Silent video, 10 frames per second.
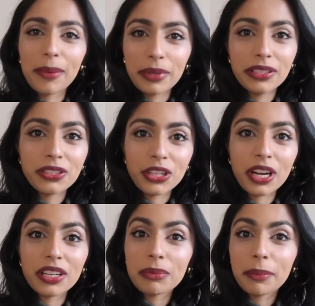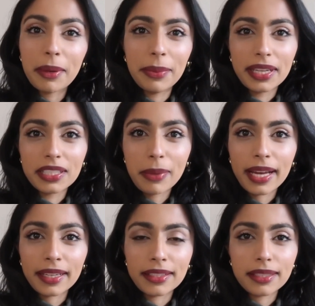I'm gonna share some of my biggest
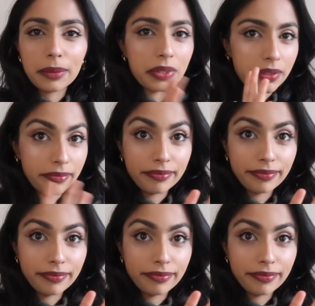packing tips.